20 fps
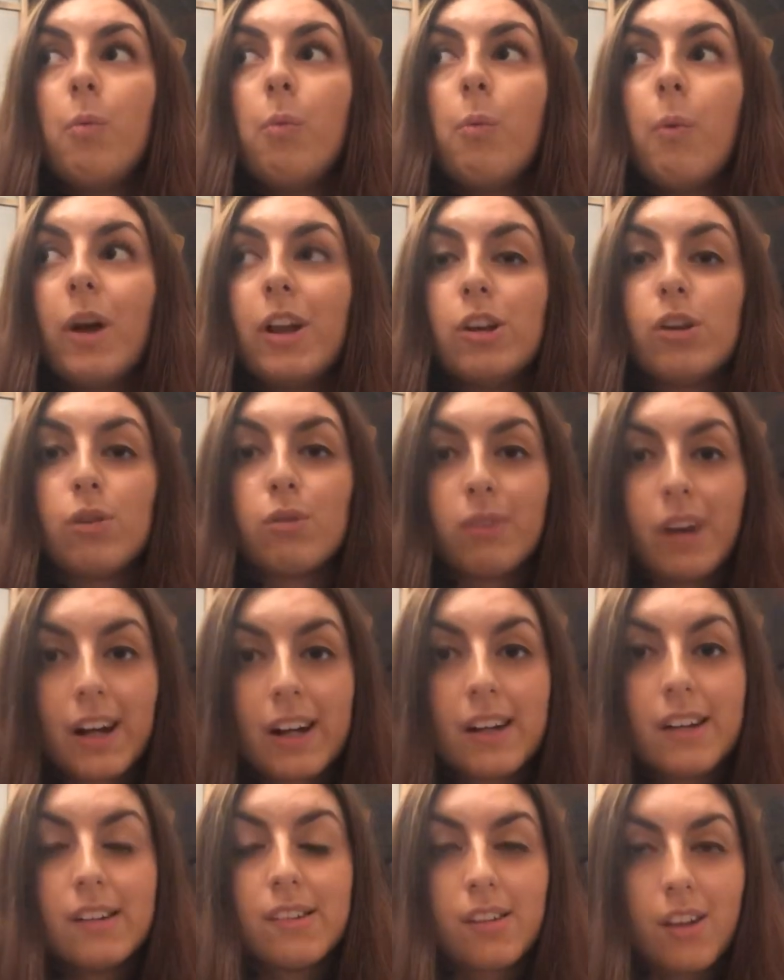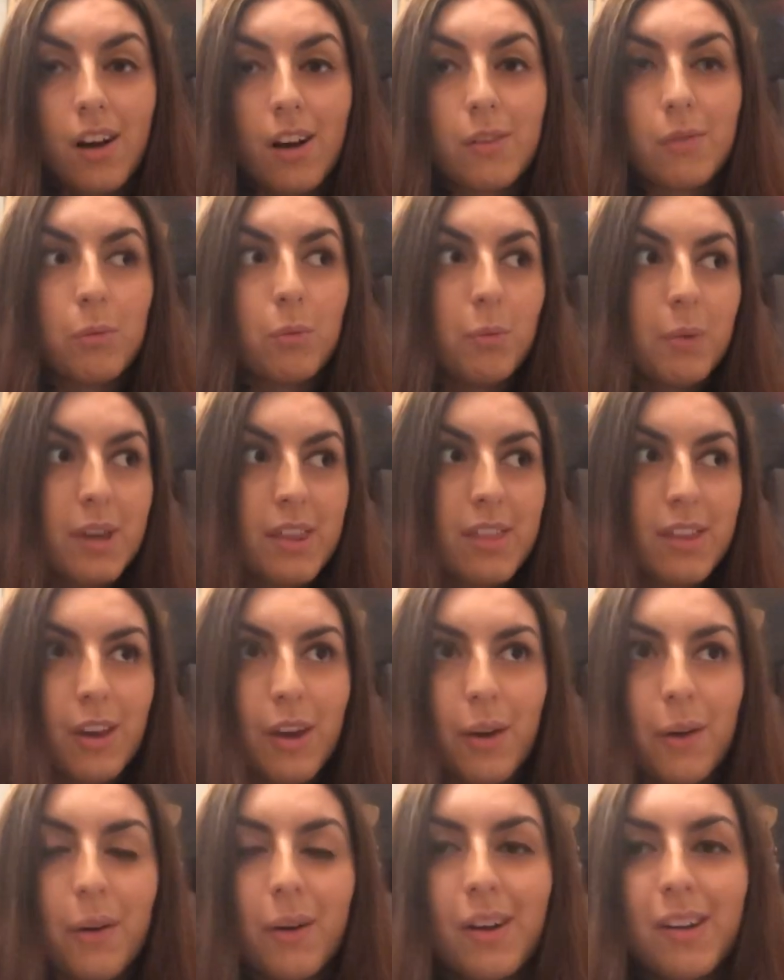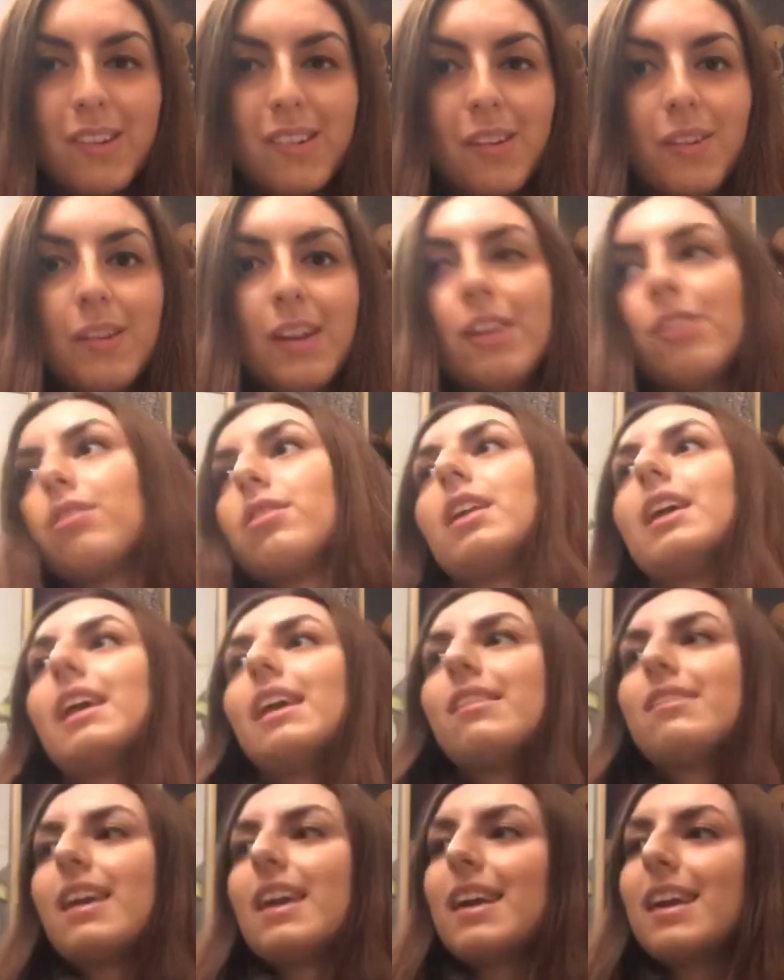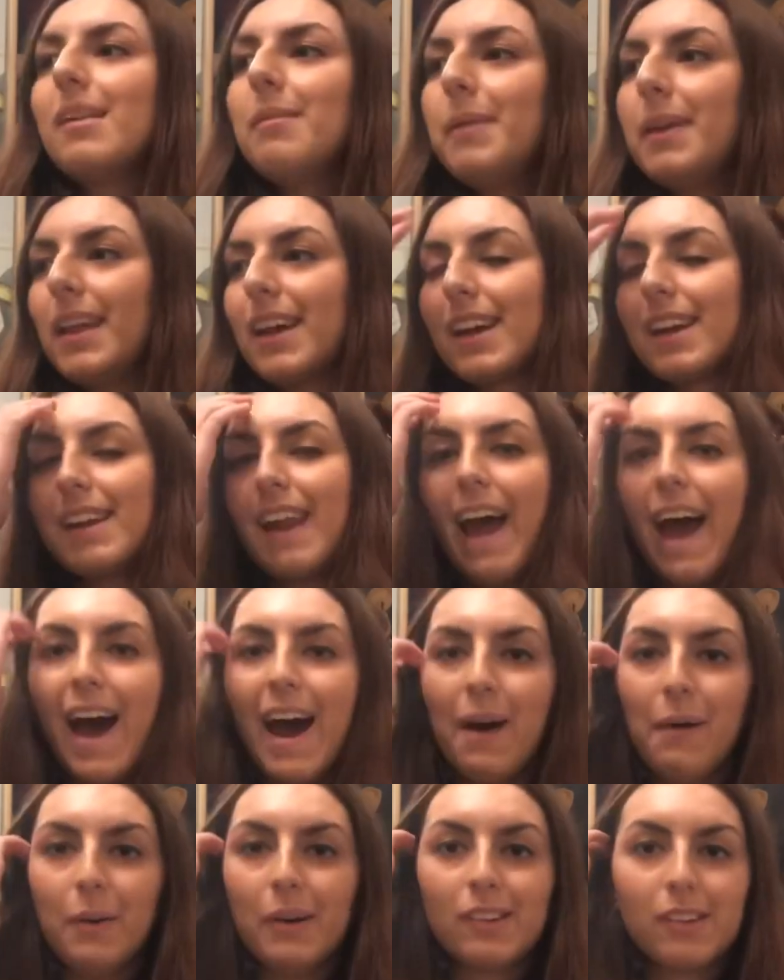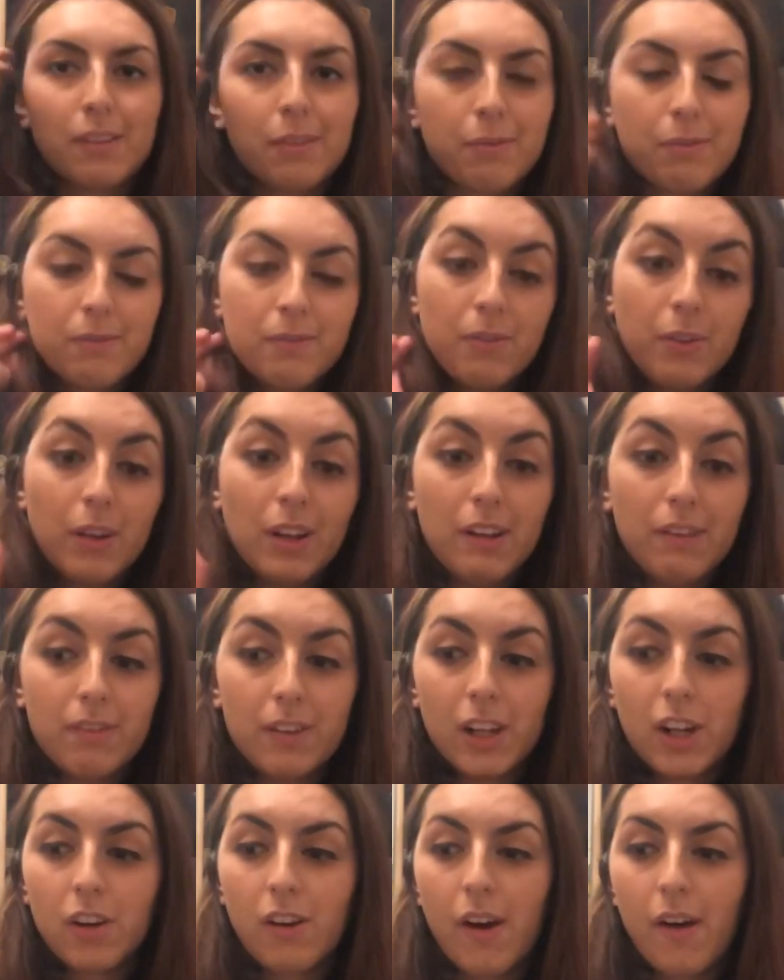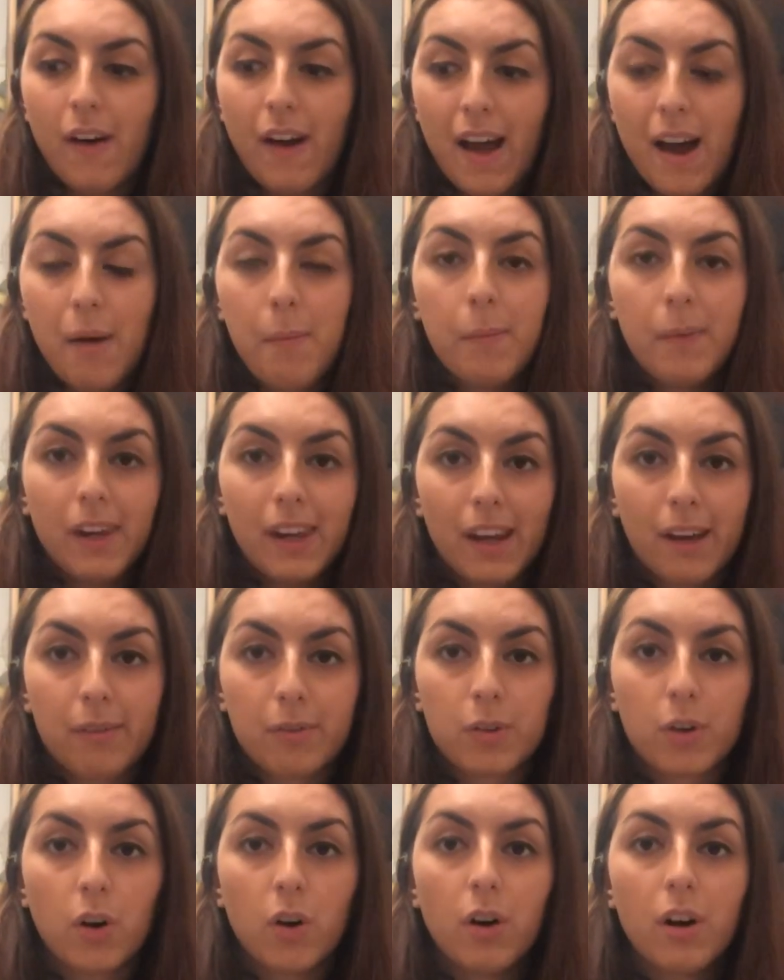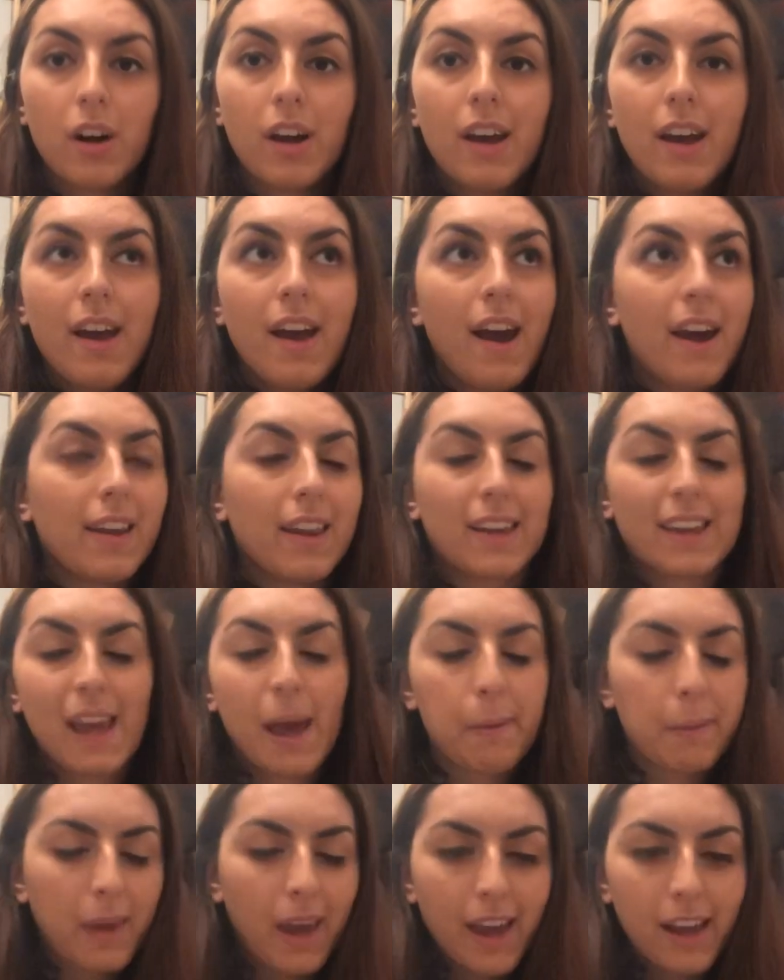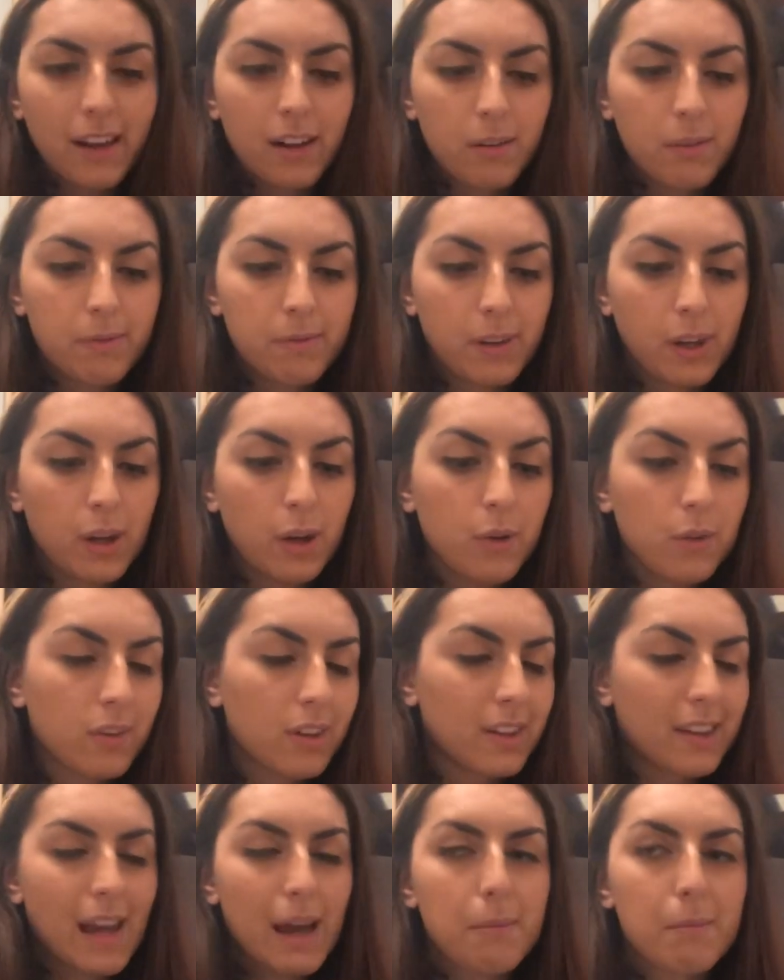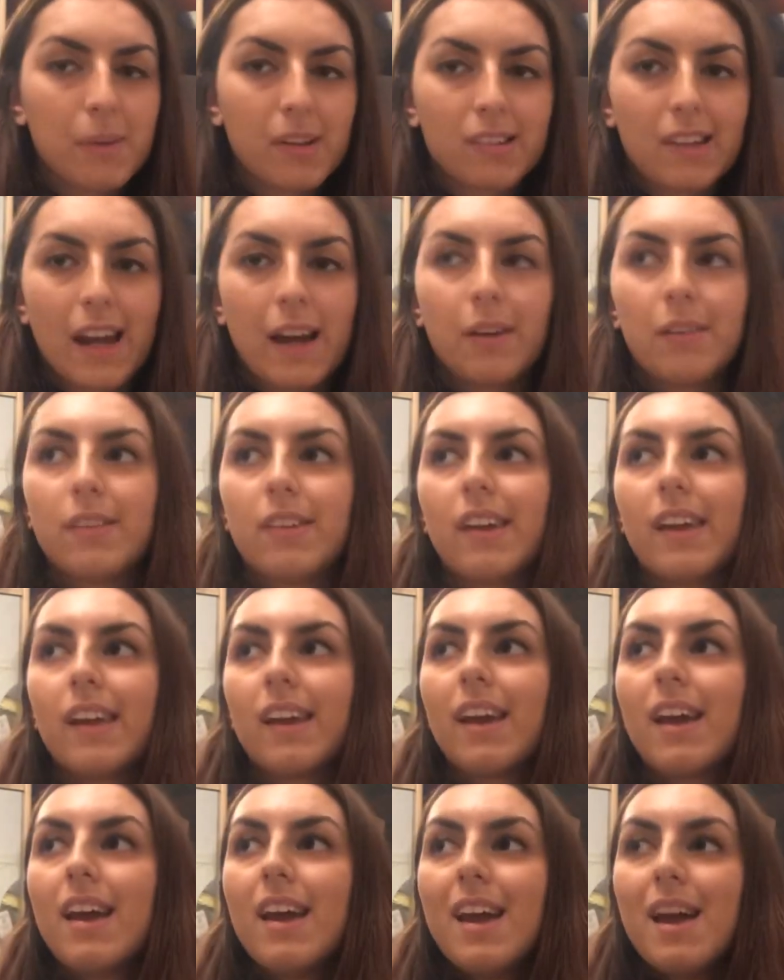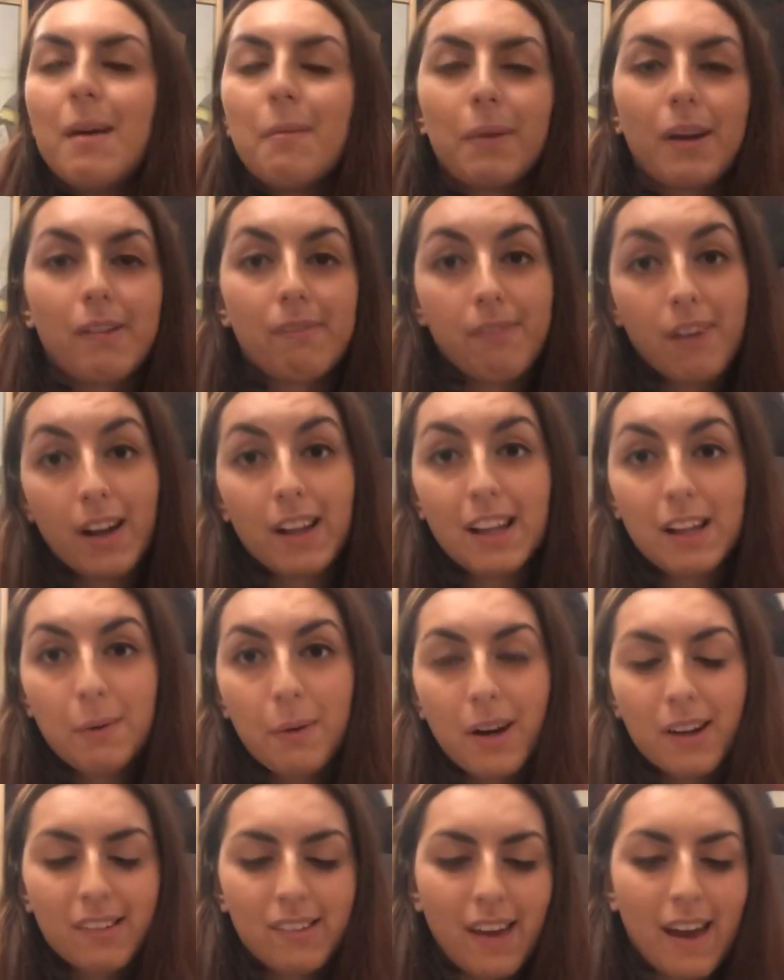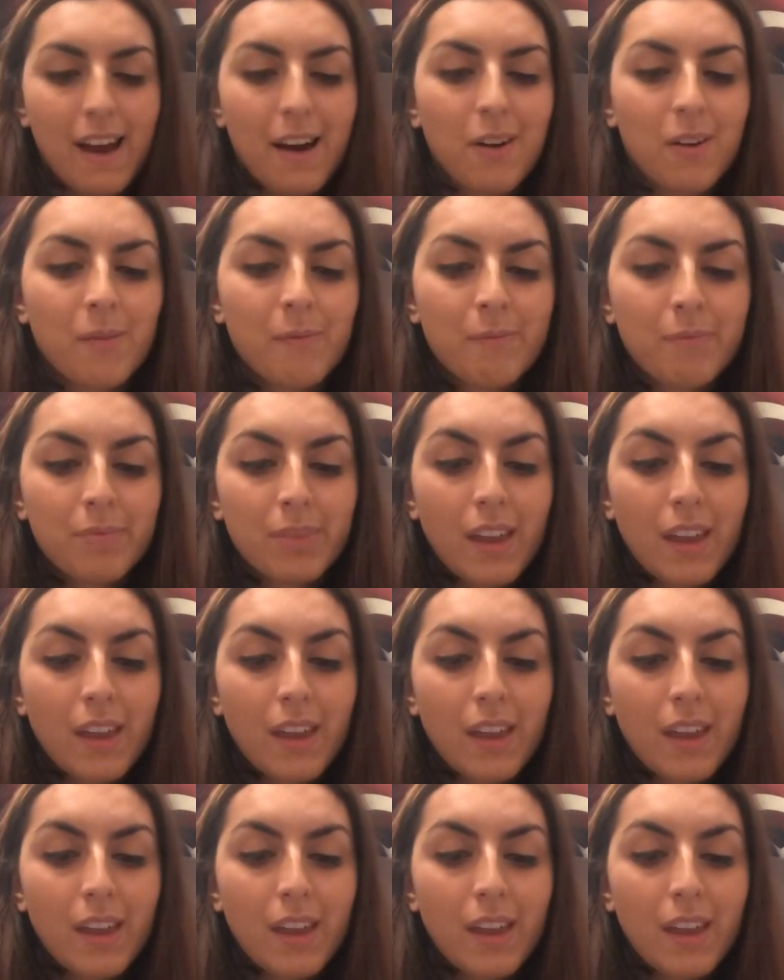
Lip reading: when your records aren't with you. So literally it's taken me like an hour to fully figure out how many I've got, and I kept getting confused and kept miscounting, but I finally worked it out.